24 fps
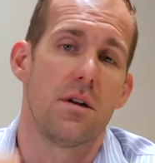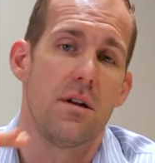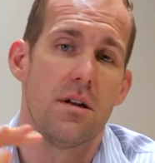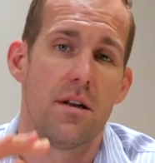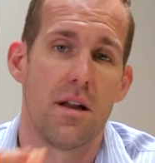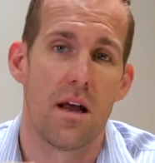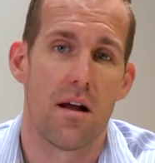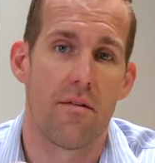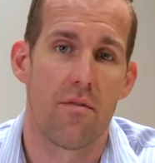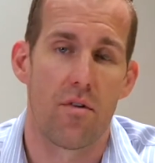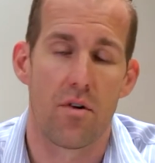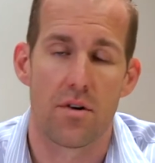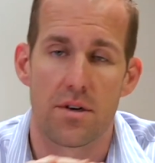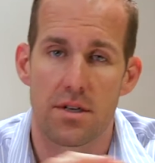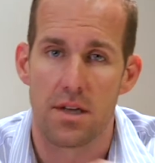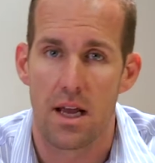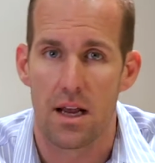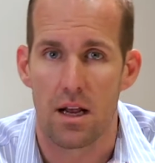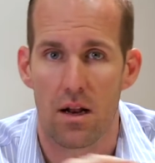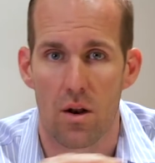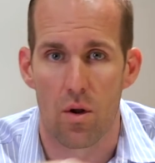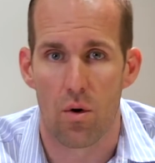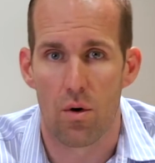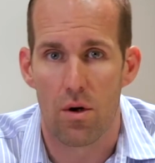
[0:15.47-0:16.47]
never
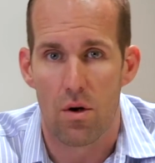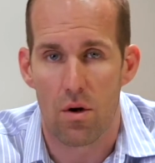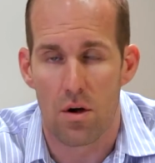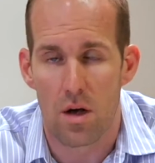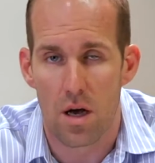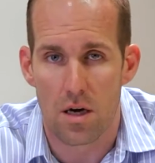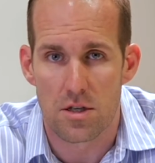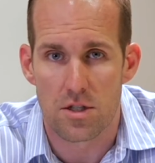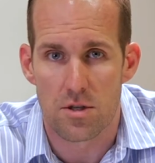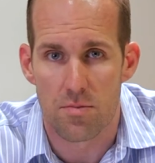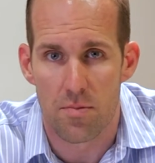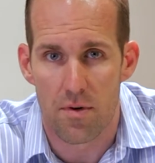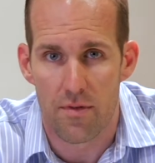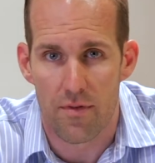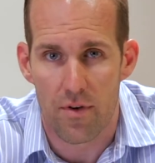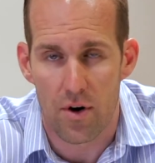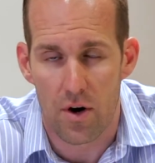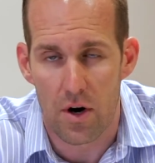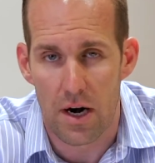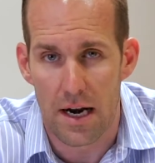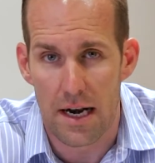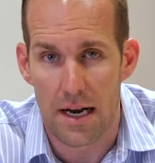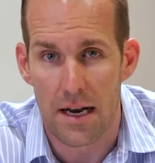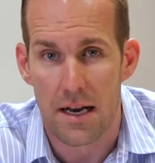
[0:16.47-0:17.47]
take a loyal customer for
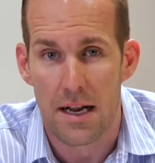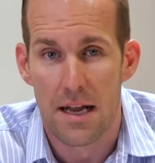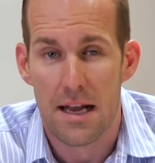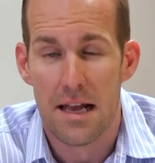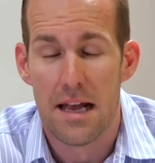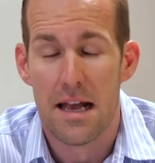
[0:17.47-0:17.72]
granted.